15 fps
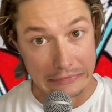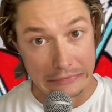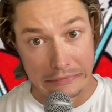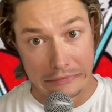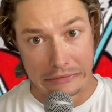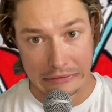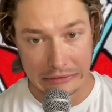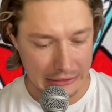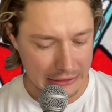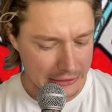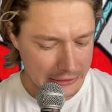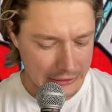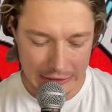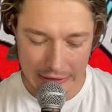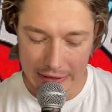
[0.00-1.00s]

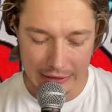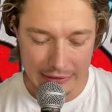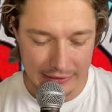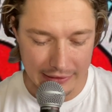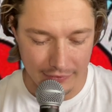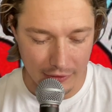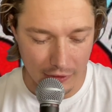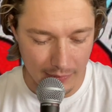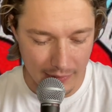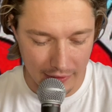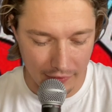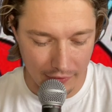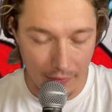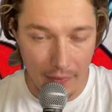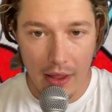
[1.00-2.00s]
It's tough to go
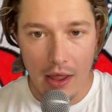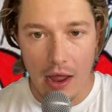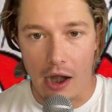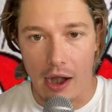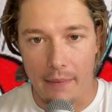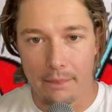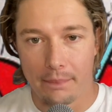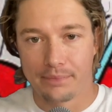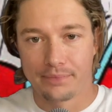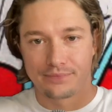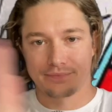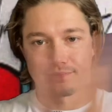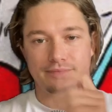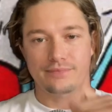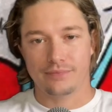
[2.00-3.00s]
back to. All
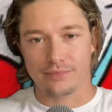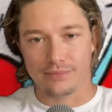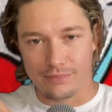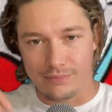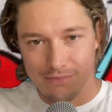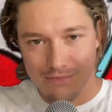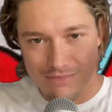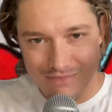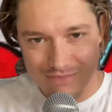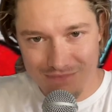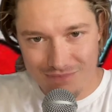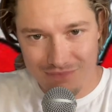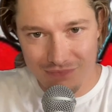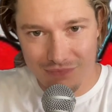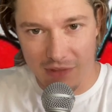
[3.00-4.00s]

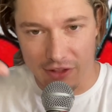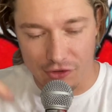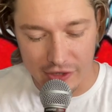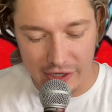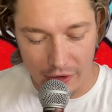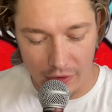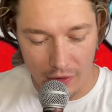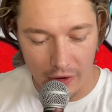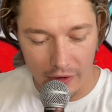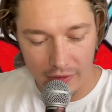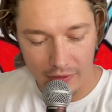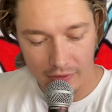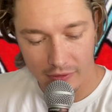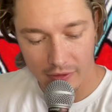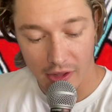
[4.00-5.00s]
right. That's your tarot card.
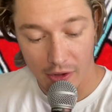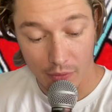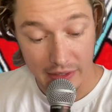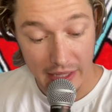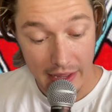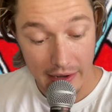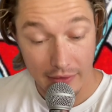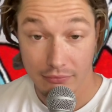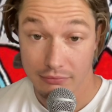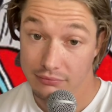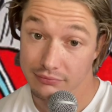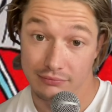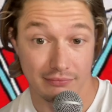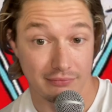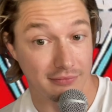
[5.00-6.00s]
Good luck with that.
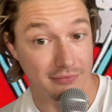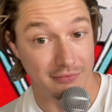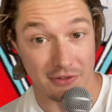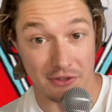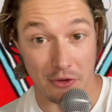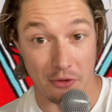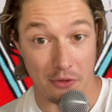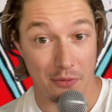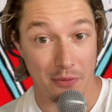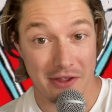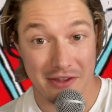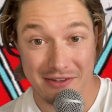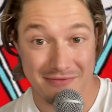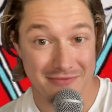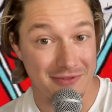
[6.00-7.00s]

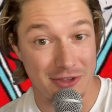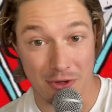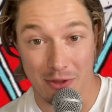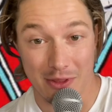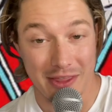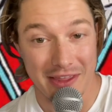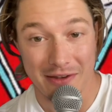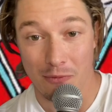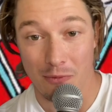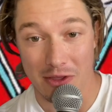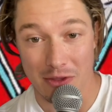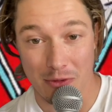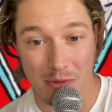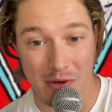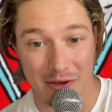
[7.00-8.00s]
Do with it
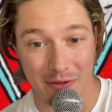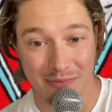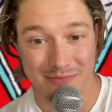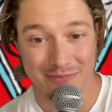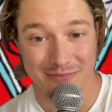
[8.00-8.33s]
what you will.